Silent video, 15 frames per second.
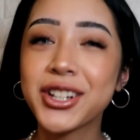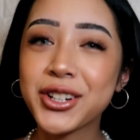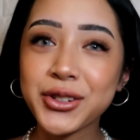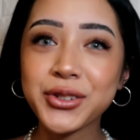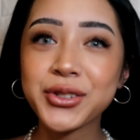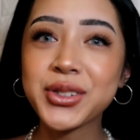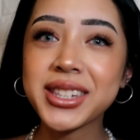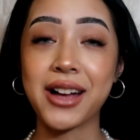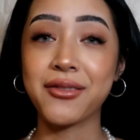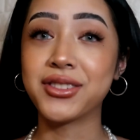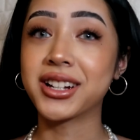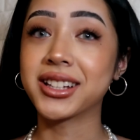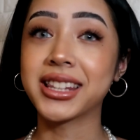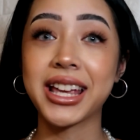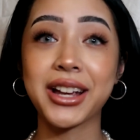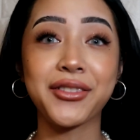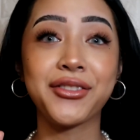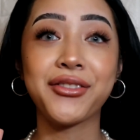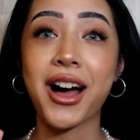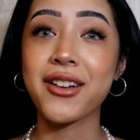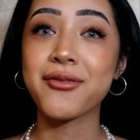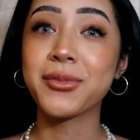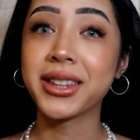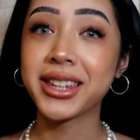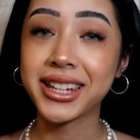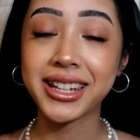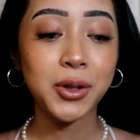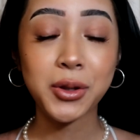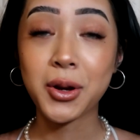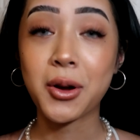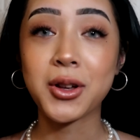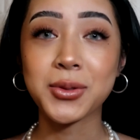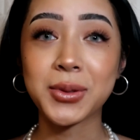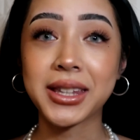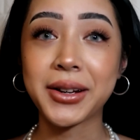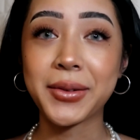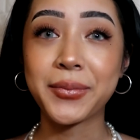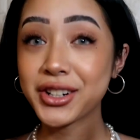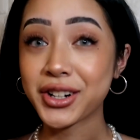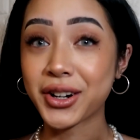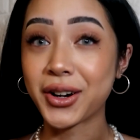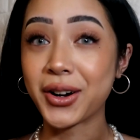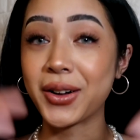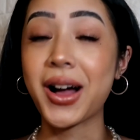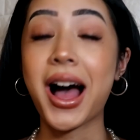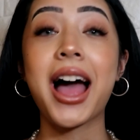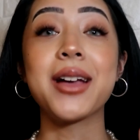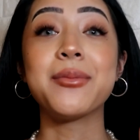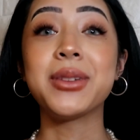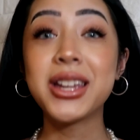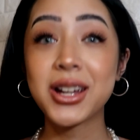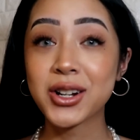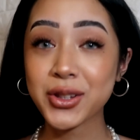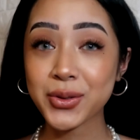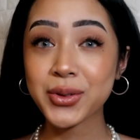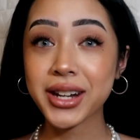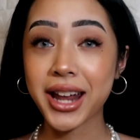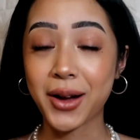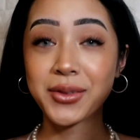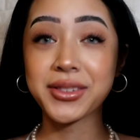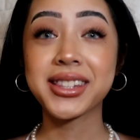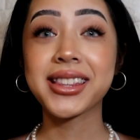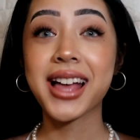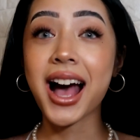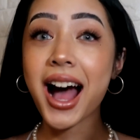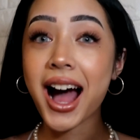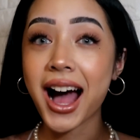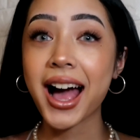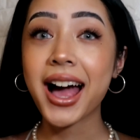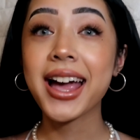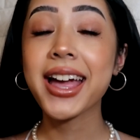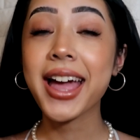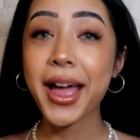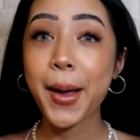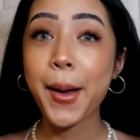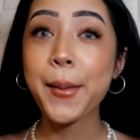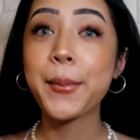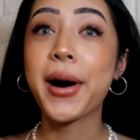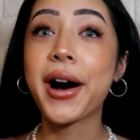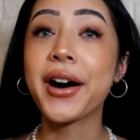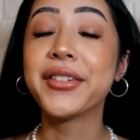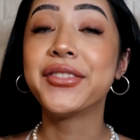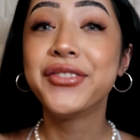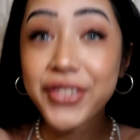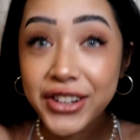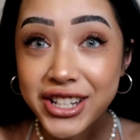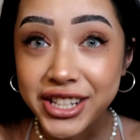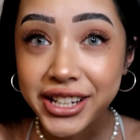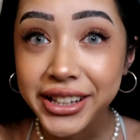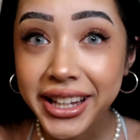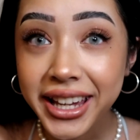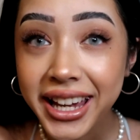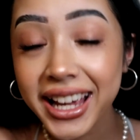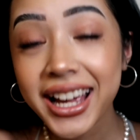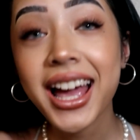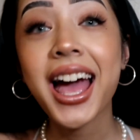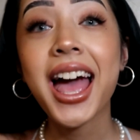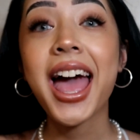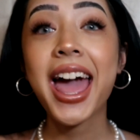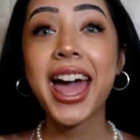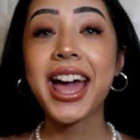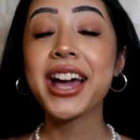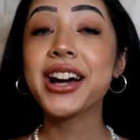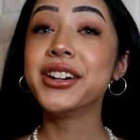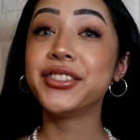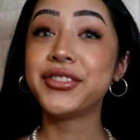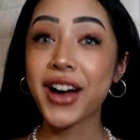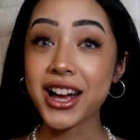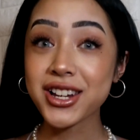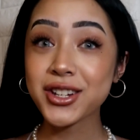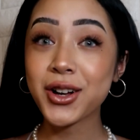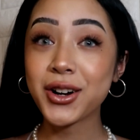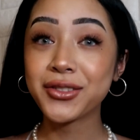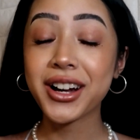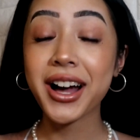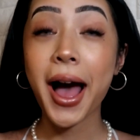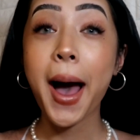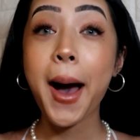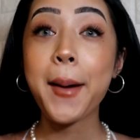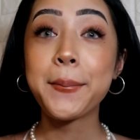news. I've done like 5 million clothing hauls with them. Girl, I am here to announce that I am officially a Fashion Nova